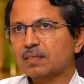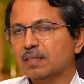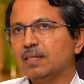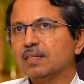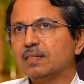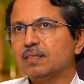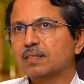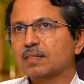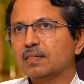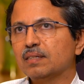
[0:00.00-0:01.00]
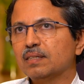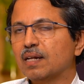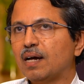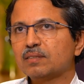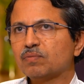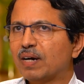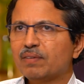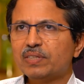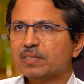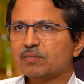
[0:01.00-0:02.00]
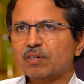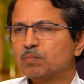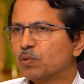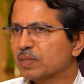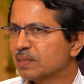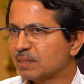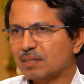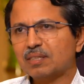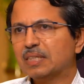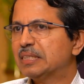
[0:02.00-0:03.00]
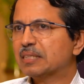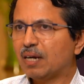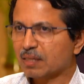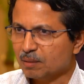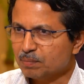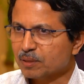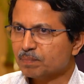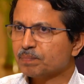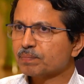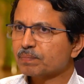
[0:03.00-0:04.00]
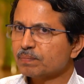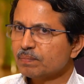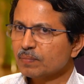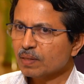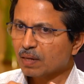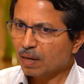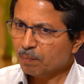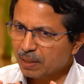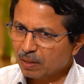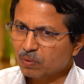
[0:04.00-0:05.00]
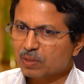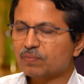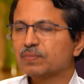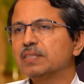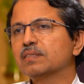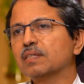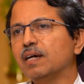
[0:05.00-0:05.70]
earlier, in the last 5 years, we have more than 60 startups coming out of this